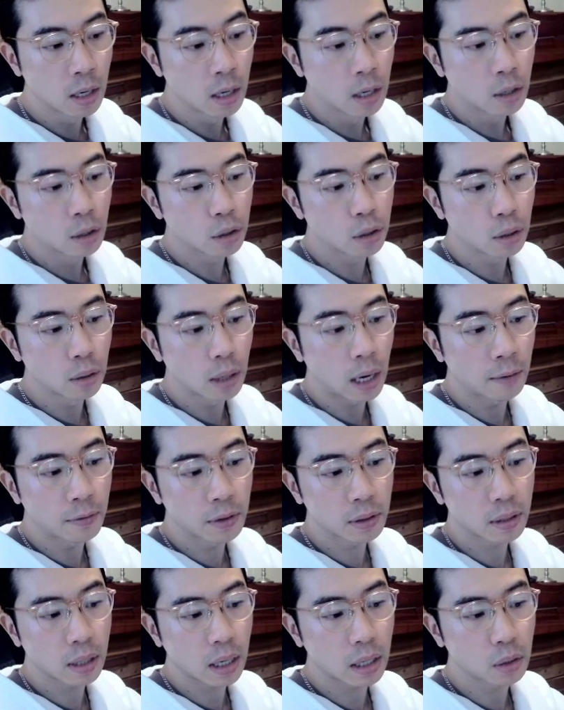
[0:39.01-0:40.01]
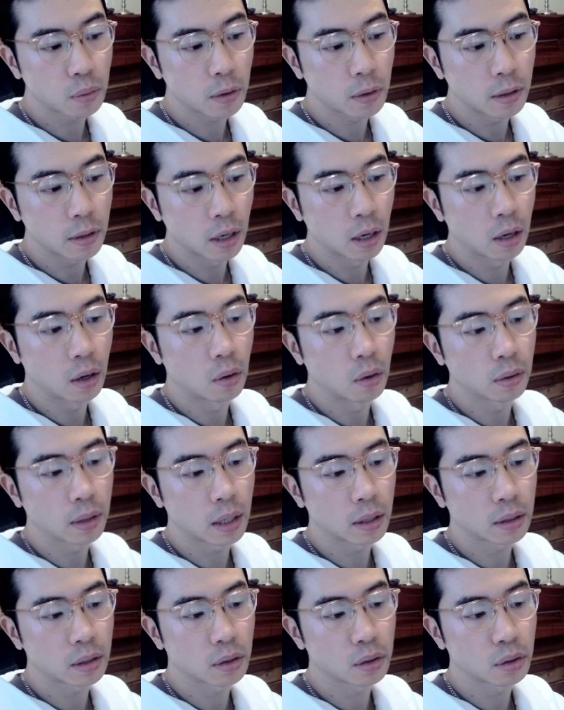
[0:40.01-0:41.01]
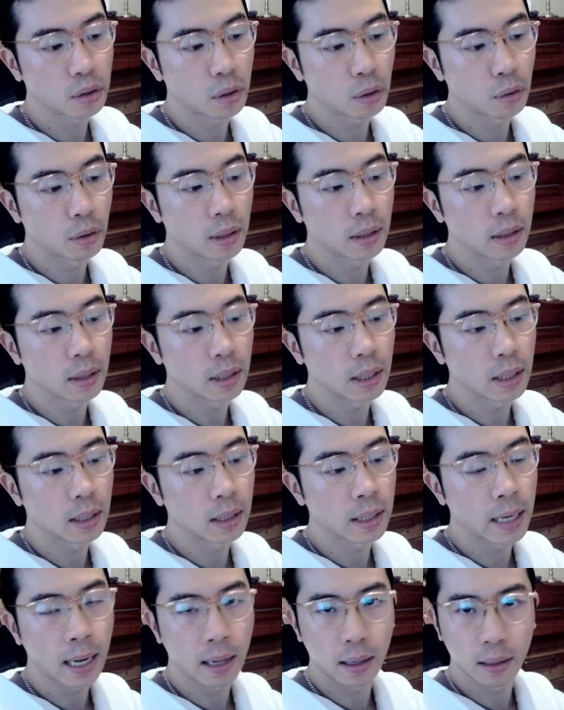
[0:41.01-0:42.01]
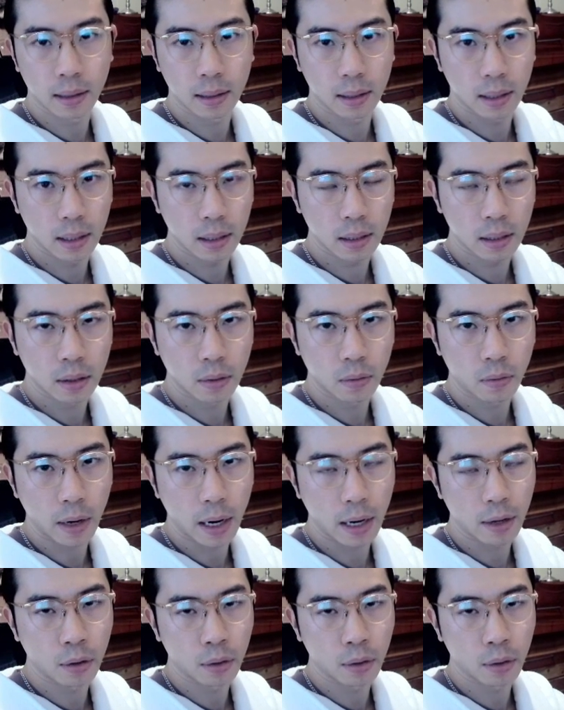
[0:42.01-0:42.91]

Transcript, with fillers: So obviously, as we know, there's a skew in the analysis, right?